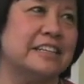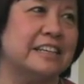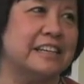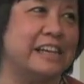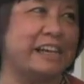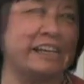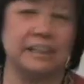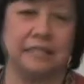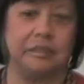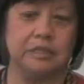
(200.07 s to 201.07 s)

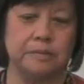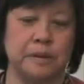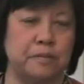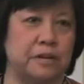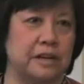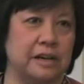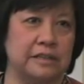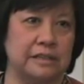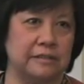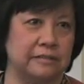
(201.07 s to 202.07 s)
need to be
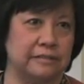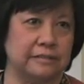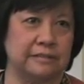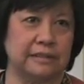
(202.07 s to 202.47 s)
productive.